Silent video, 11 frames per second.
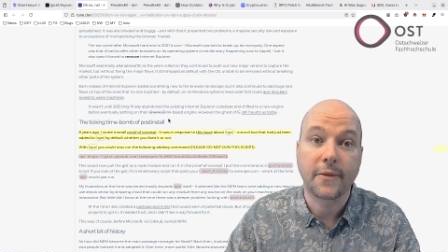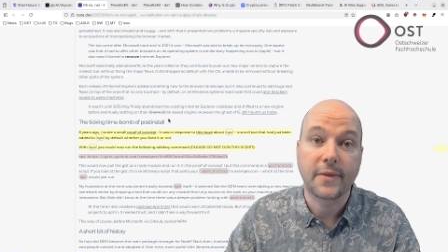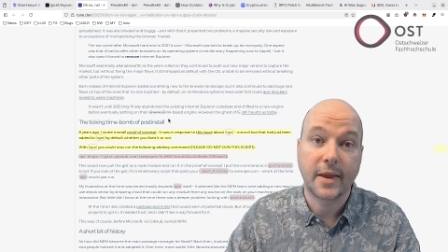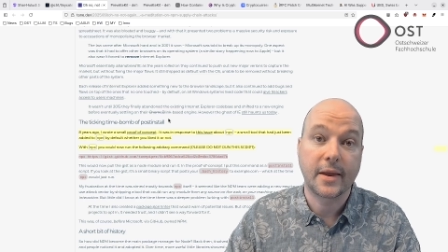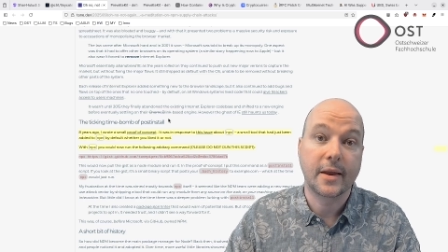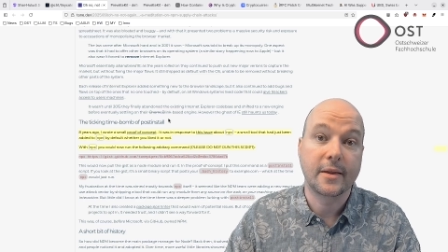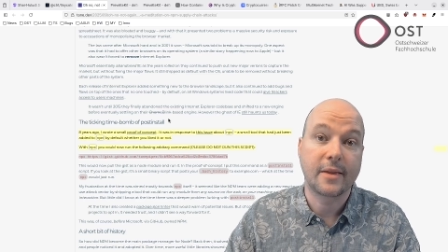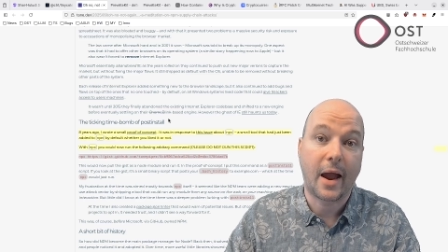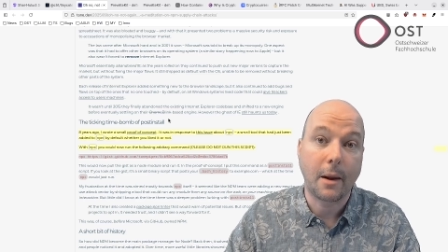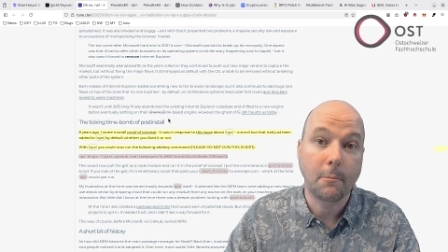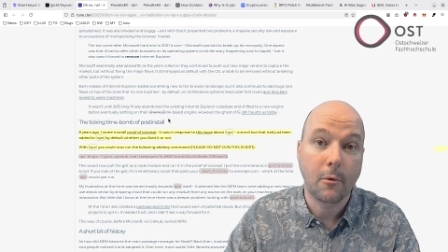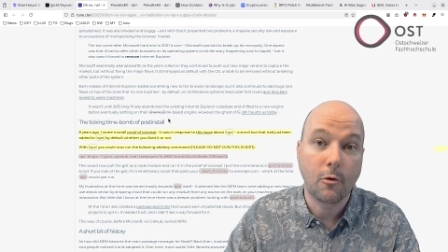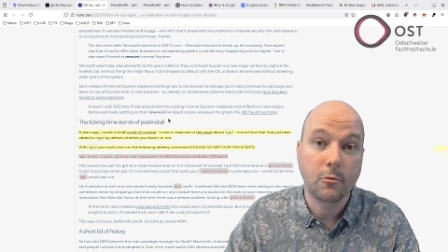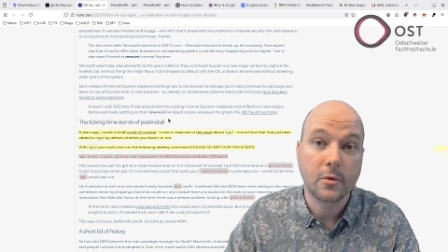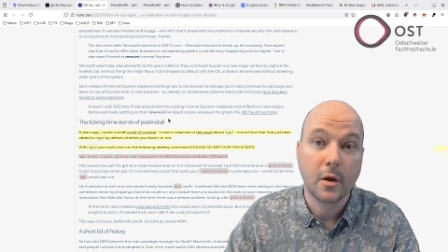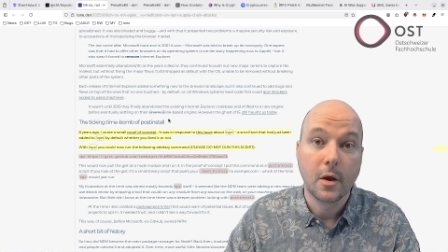ticking time
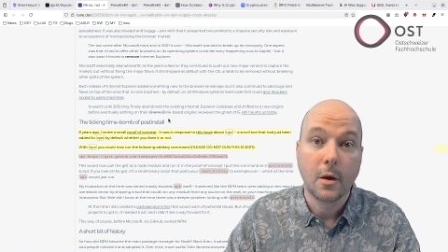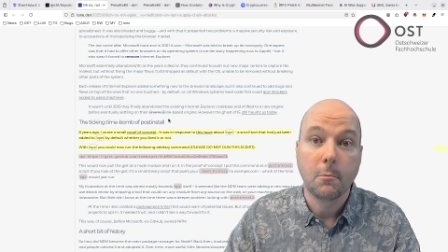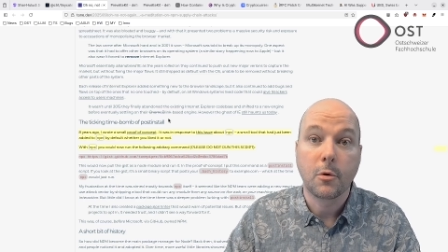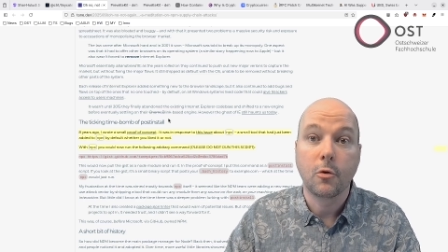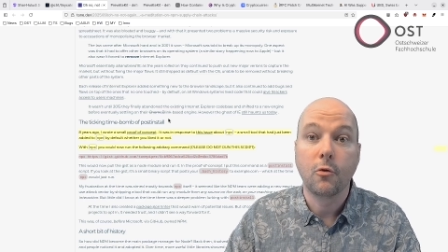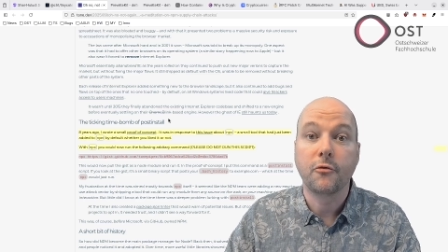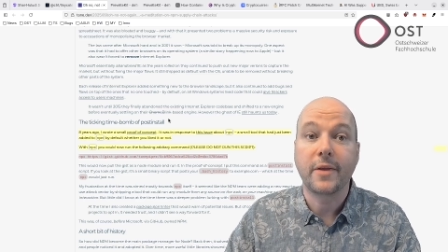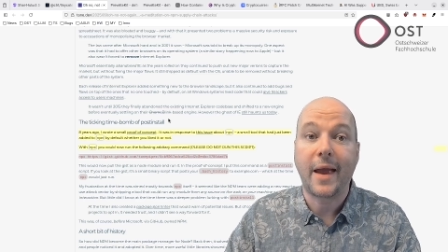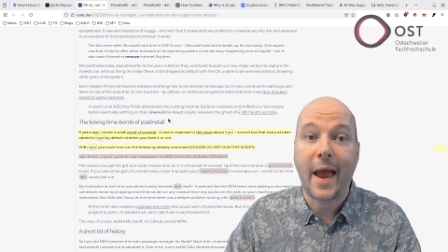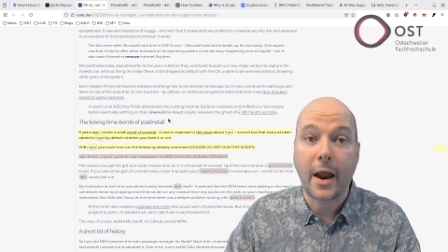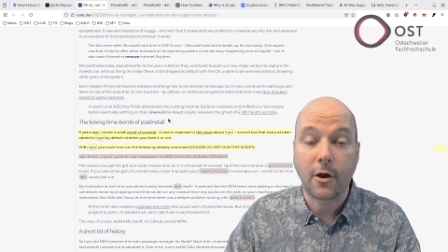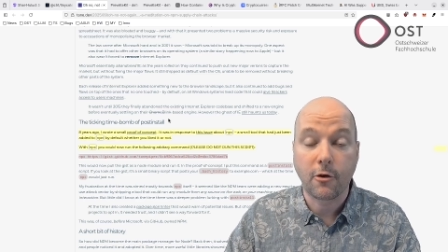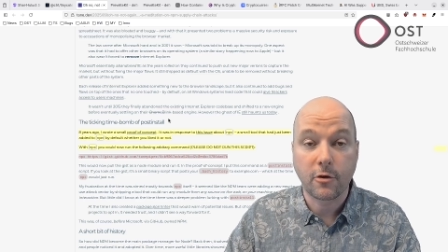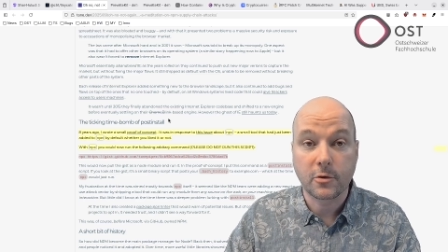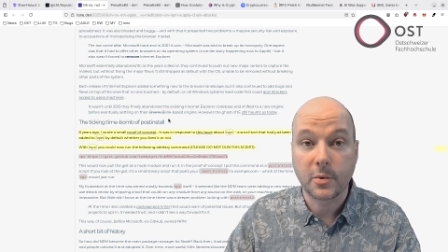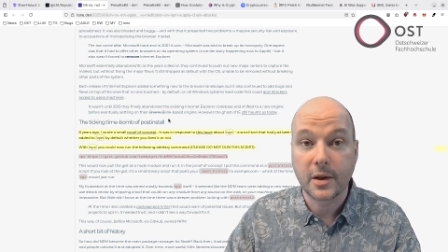bomb proved
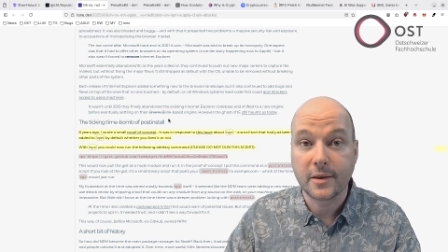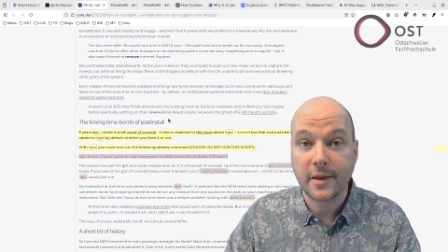accurate within